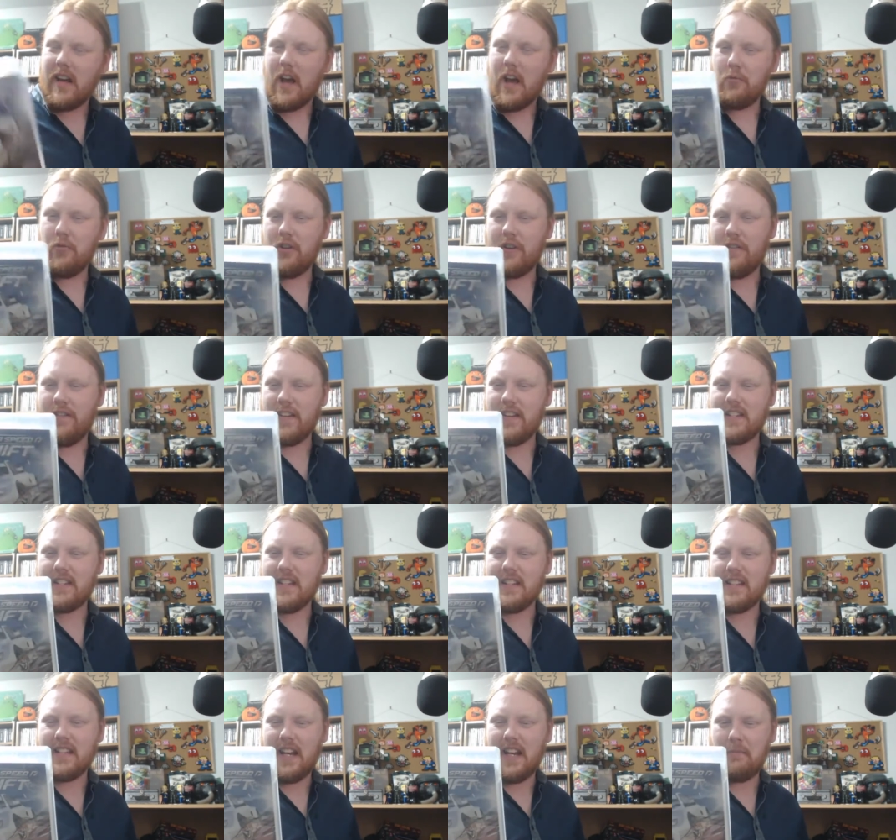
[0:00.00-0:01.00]
I wonder if it's
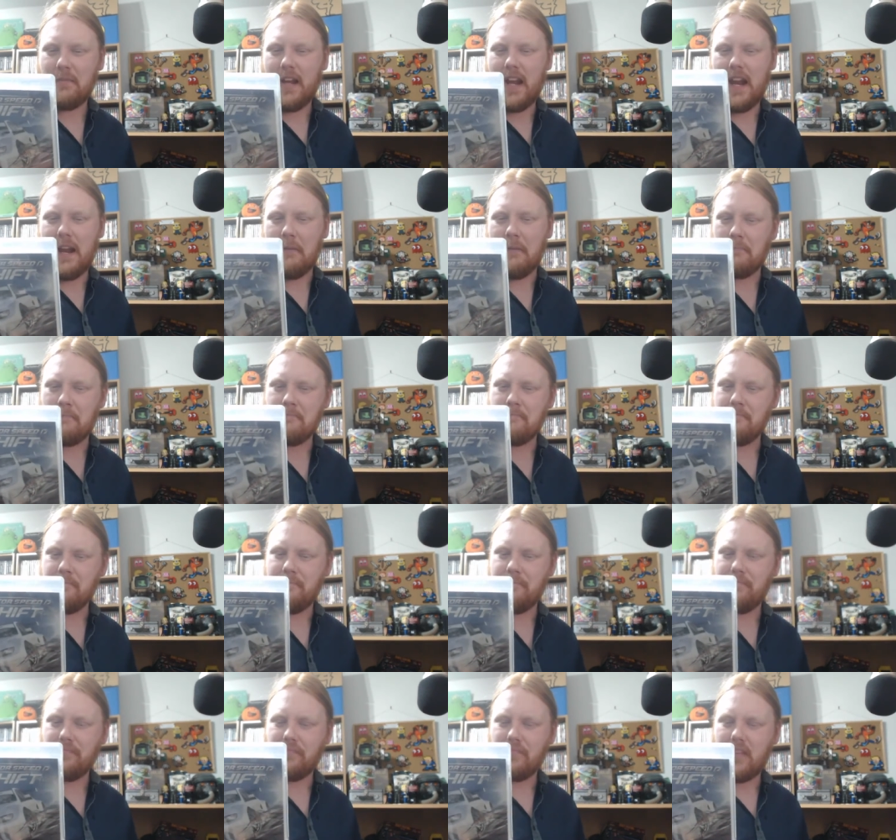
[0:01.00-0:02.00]
the same game.
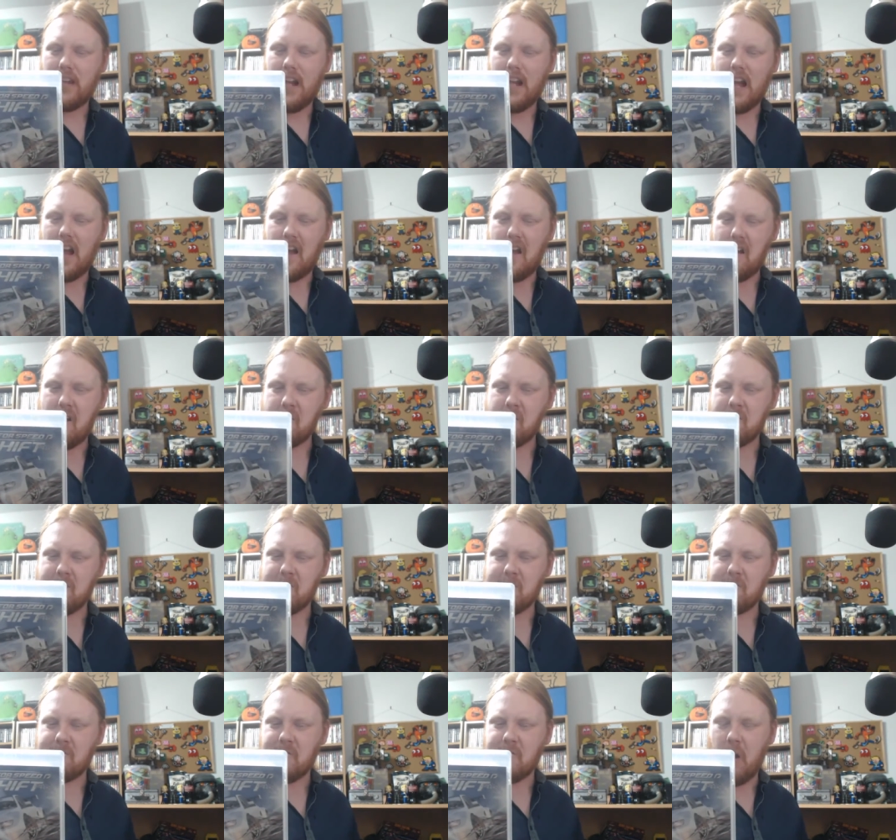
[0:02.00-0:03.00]
I
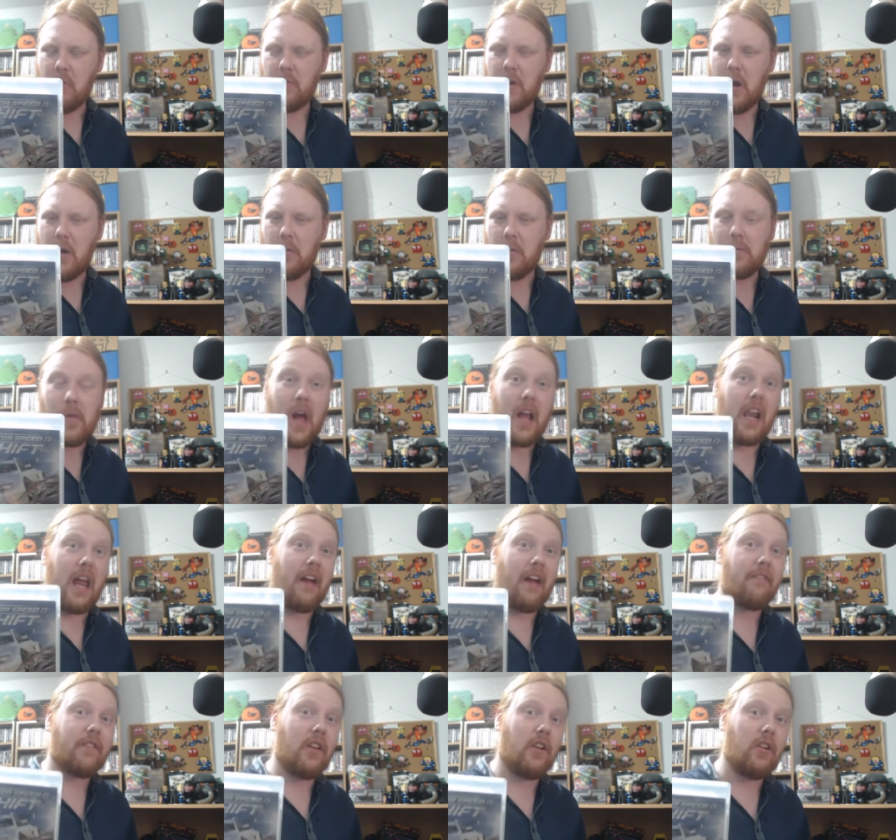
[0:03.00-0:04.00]
don't know. I'll
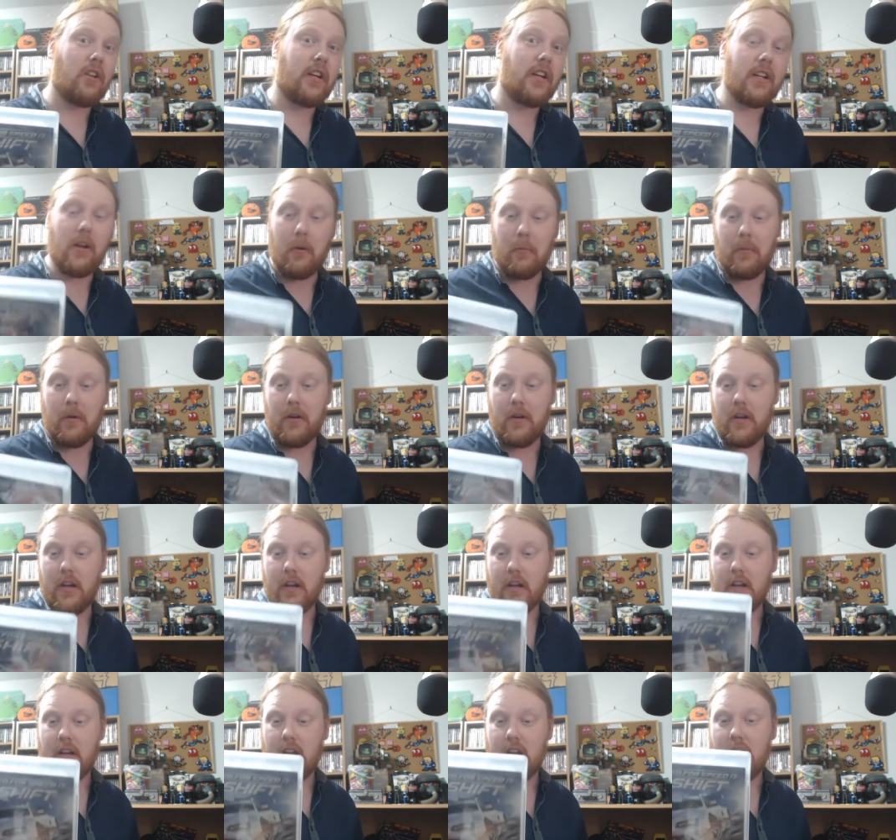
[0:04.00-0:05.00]
have to look it up.
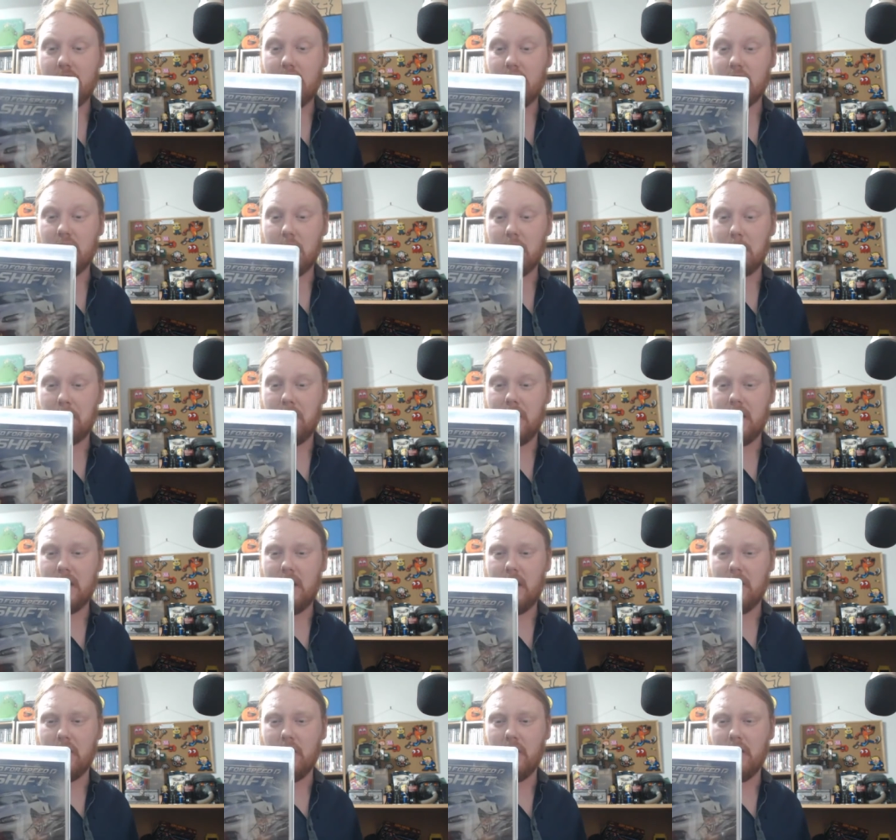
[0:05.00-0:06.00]
It does look pretty
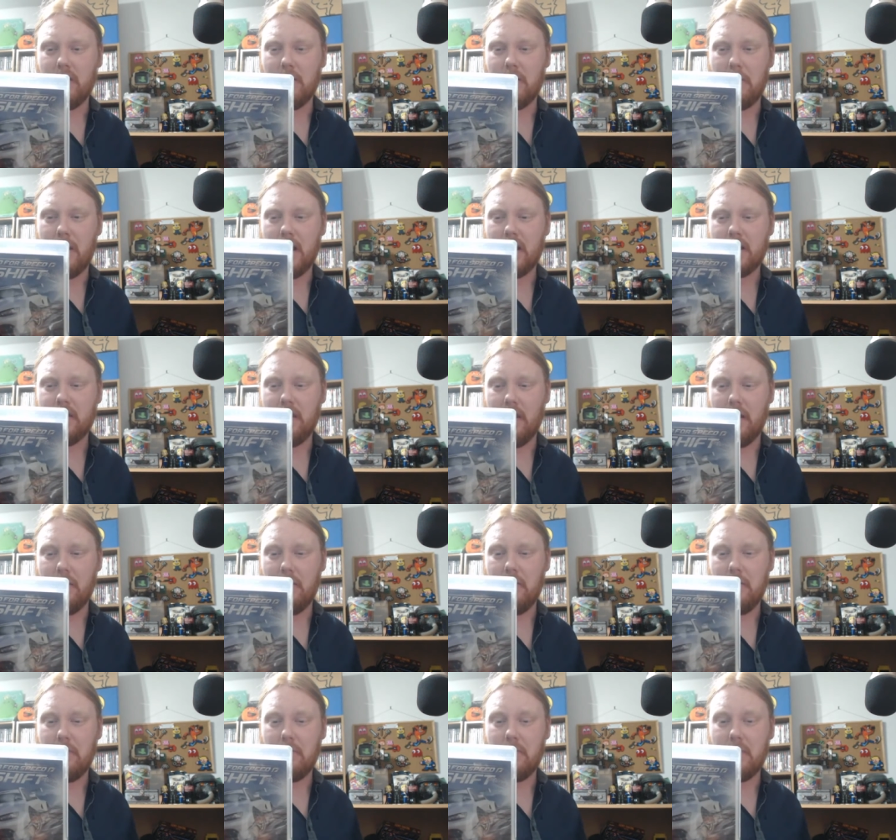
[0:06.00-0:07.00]
darn good on the back,
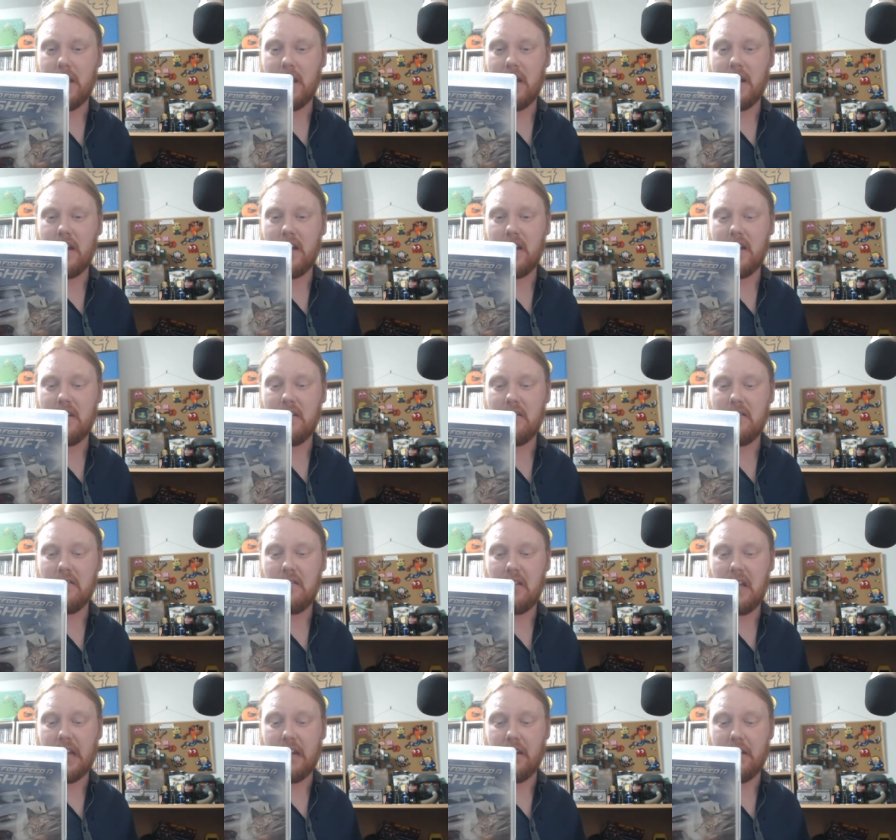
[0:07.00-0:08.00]
though, but I
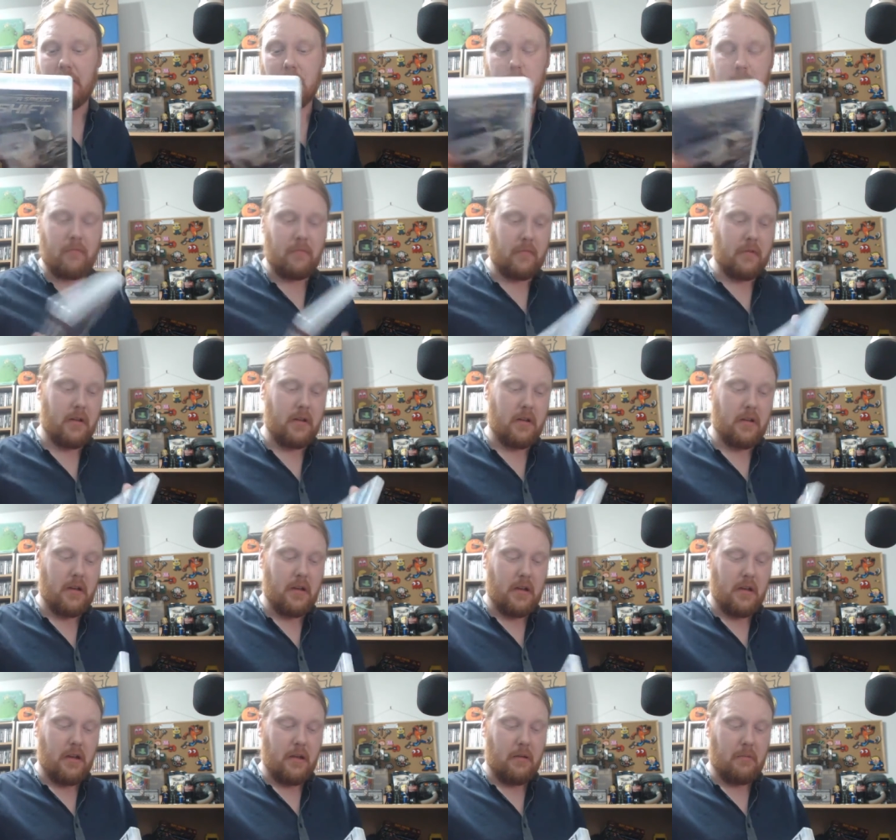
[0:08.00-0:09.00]
don't know.
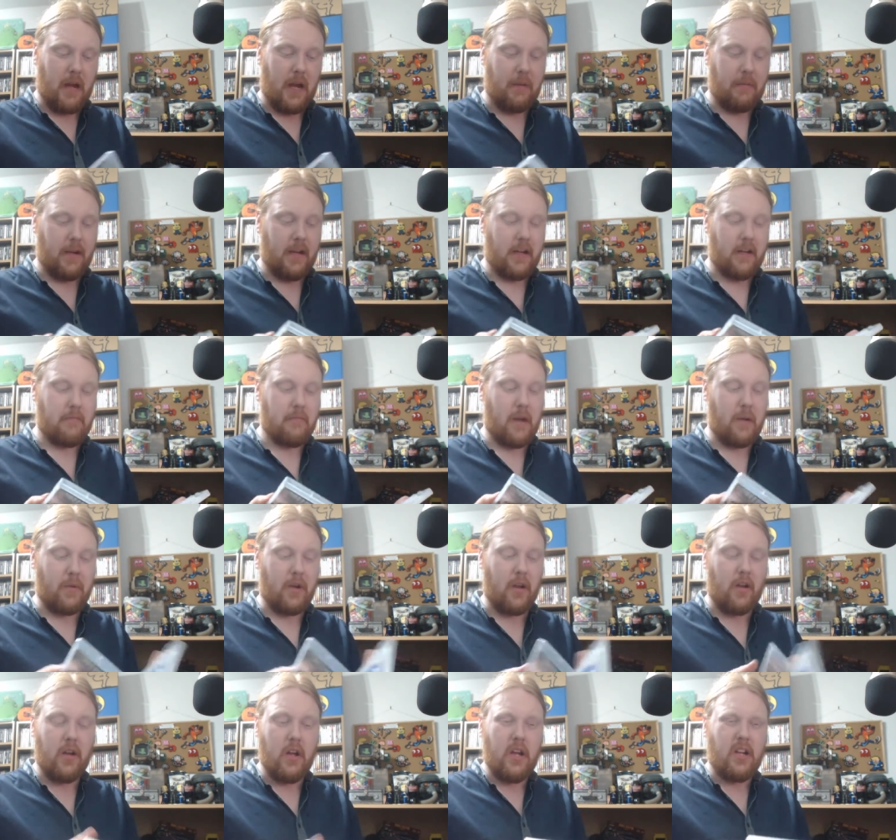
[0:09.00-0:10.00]
Maybe, maybe
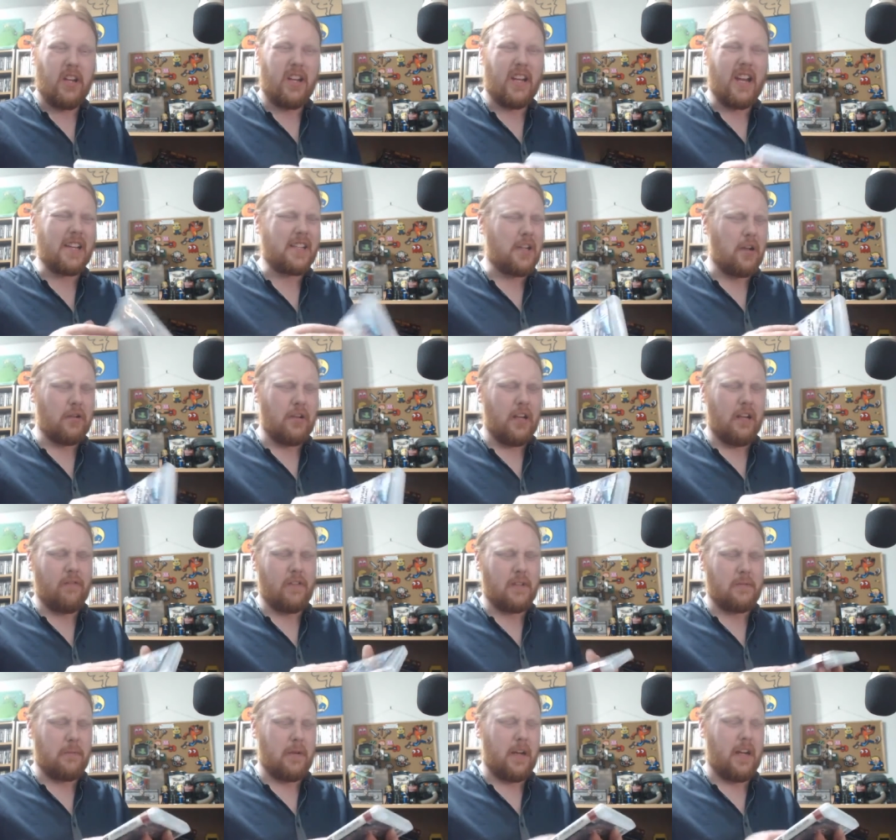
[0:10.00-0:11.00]
not. You guys know Need for
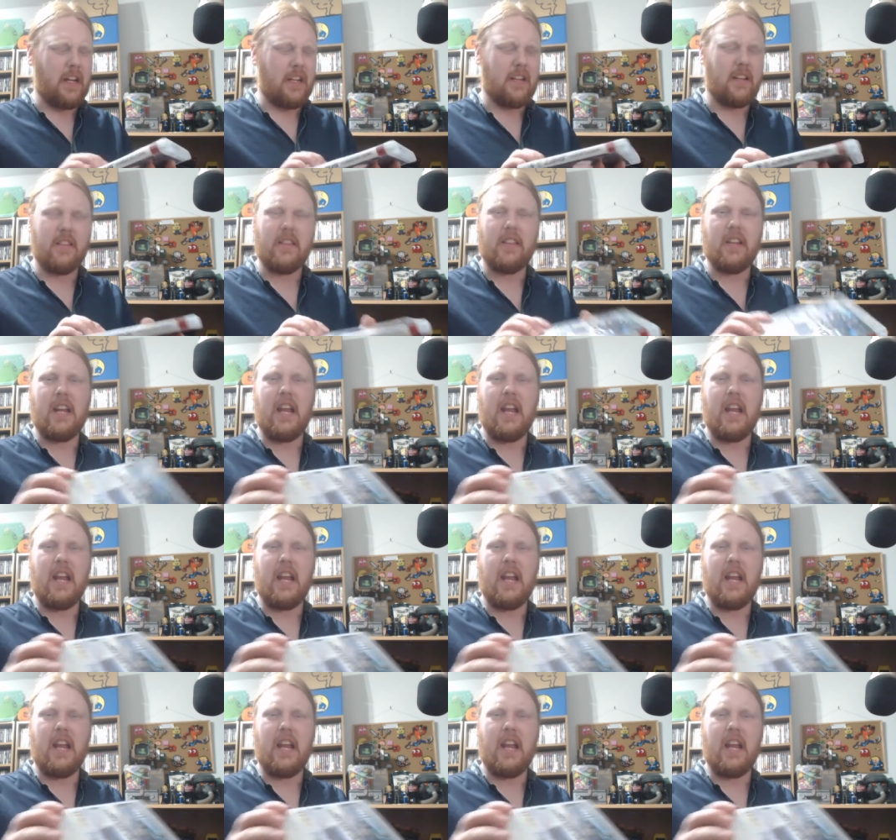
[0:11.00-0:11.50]
Speed. The